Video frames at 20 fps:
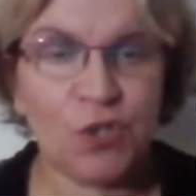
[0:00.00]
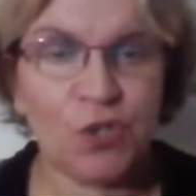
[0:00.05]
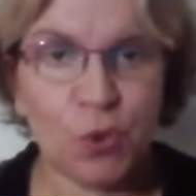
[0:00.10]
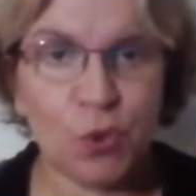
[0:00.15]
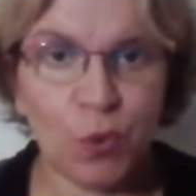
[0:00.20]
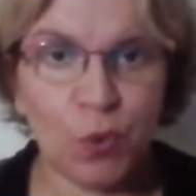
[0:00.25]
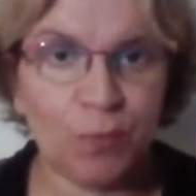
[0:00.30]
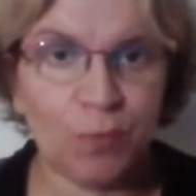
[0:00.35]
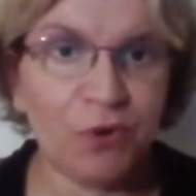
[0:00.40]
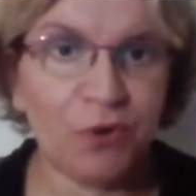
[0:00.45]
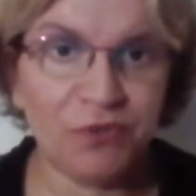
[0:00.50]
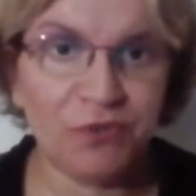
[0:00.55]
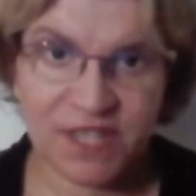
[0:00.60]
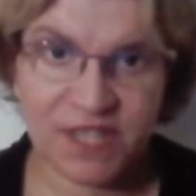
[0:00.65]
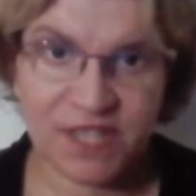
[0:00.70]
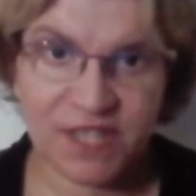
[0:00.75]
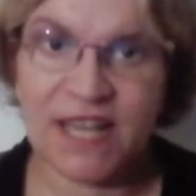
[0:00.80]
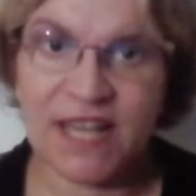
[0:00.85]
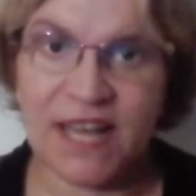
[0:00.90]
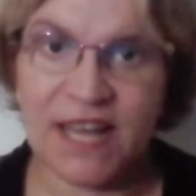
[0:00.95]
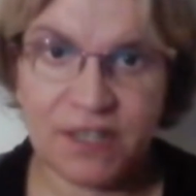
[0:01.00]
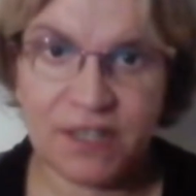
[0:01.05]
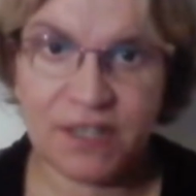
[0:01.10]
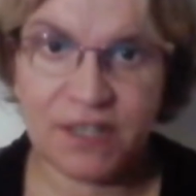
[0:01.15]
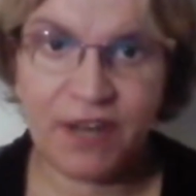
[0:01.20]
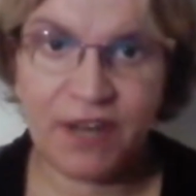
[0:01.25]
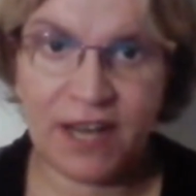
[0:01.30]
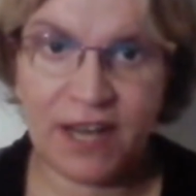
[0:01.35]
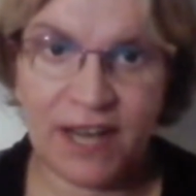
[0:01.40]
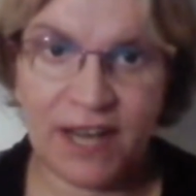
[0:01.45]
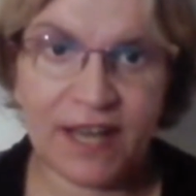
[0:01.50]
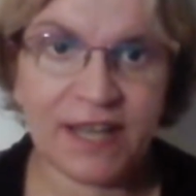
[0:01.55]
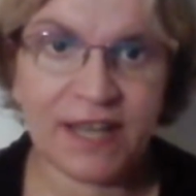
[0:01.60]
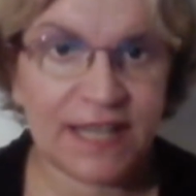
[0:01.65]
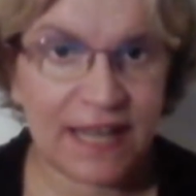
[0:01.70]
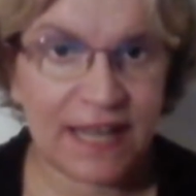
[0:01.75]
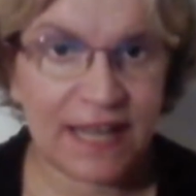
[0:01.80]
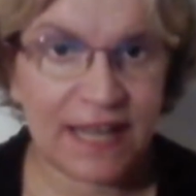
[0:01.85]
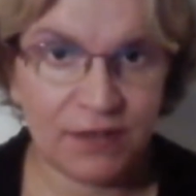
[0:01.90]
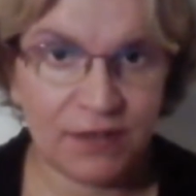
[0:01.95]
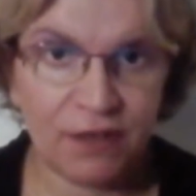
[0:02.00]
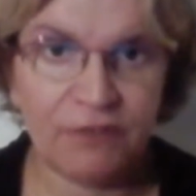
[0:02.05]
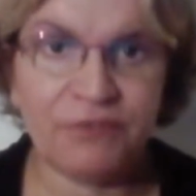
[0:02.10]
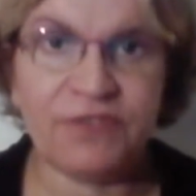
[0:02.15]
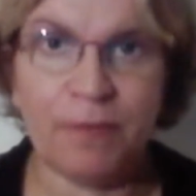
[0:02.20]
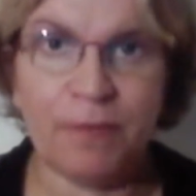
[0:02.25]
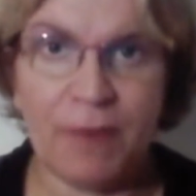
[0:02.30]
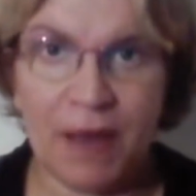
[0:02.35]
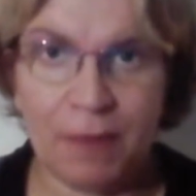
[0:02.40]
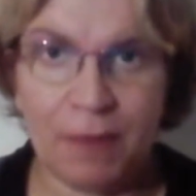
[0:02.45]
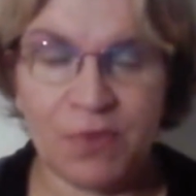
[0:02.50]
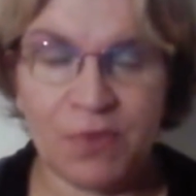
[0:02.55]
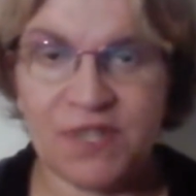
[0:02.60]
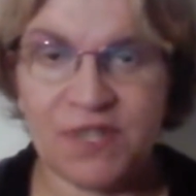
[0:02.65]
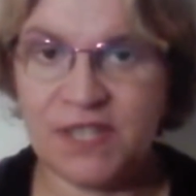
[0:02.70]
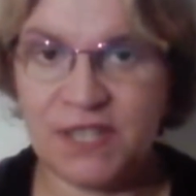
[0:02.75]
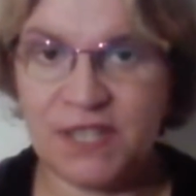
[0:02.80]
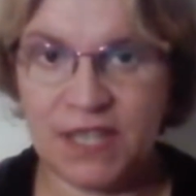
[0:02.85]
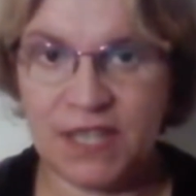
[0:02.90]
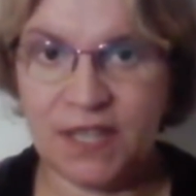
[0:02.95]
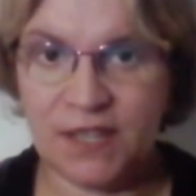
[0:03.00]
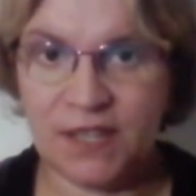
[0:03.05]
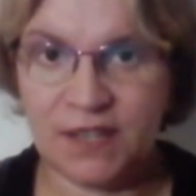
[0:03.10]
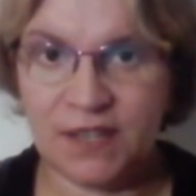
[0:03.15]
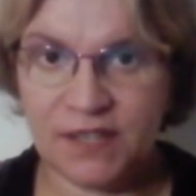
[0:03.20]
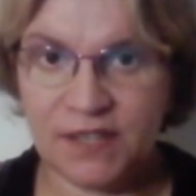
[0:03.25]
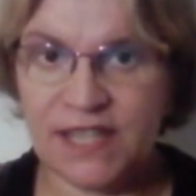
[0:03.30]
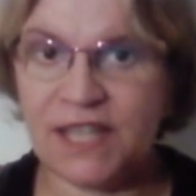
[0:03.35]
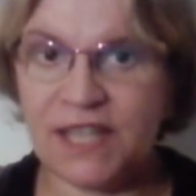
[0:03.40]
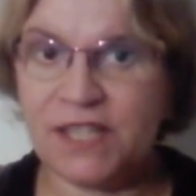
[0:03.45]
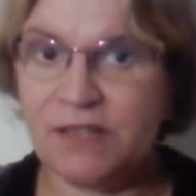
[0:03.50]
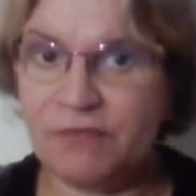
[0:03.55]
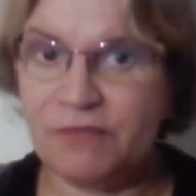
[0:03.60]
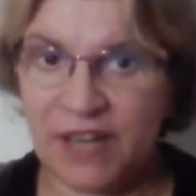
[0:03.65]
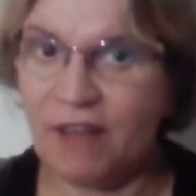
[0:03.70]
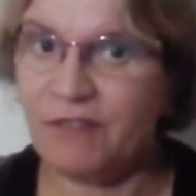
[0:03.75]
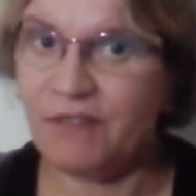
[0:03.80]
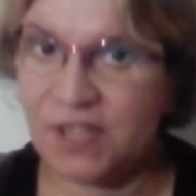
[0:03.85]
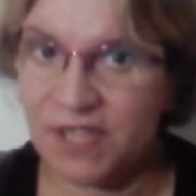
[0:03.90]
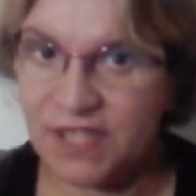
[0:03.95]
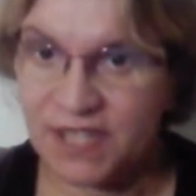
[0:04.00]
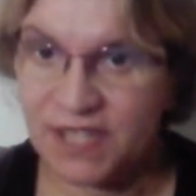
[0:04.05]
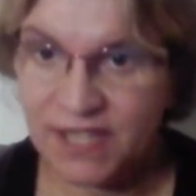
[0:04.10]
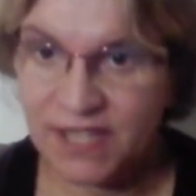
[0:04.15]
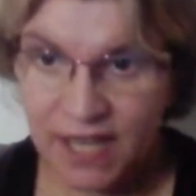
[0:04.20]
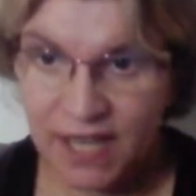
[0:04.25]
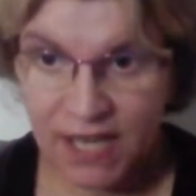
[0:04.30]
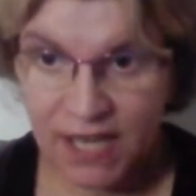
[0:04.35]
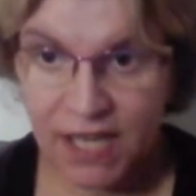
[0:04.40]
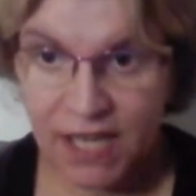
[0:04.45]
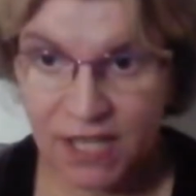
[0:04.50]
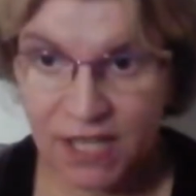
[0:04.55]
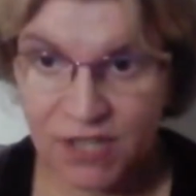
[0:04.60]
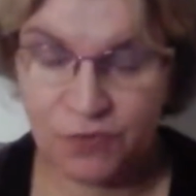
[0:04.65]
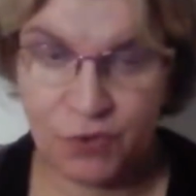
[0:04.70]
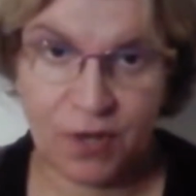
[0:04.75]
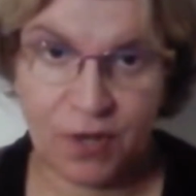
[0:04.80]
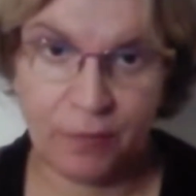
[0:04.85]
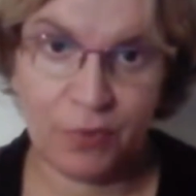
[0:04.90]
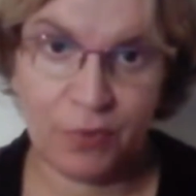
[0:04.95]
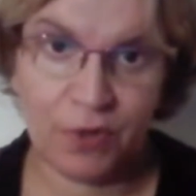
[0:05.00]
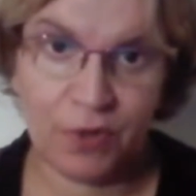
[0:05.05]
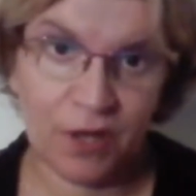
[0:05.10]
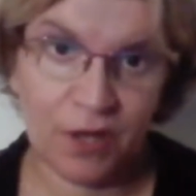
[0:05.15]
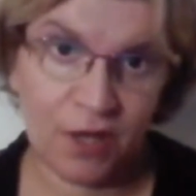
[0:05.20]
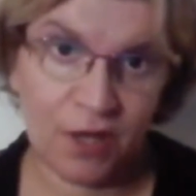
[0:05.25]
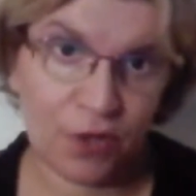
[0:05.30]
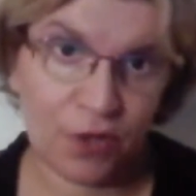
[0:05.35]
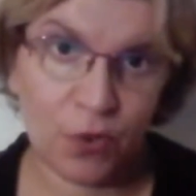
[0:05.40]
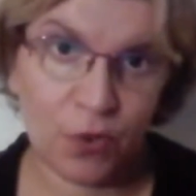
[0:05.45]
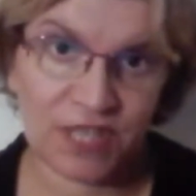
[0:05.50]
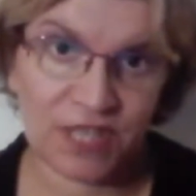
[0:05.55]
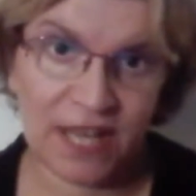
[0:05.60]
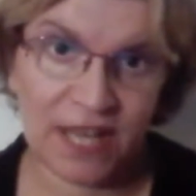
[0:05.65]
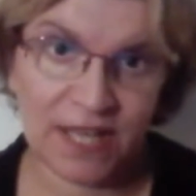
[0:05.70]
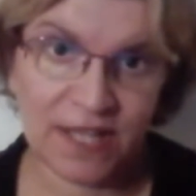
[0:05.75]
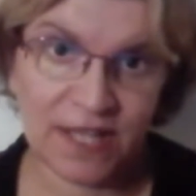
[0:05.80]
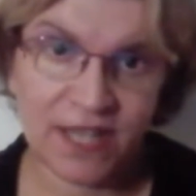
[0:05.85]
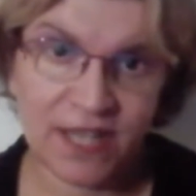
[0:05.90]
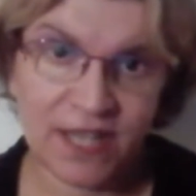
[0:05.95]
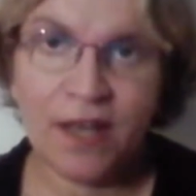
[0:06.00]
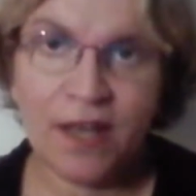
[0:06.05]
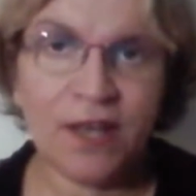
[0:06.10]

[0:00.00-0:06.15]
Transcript: to prove this scientifically and give the members the scientific evidence they need for the court case,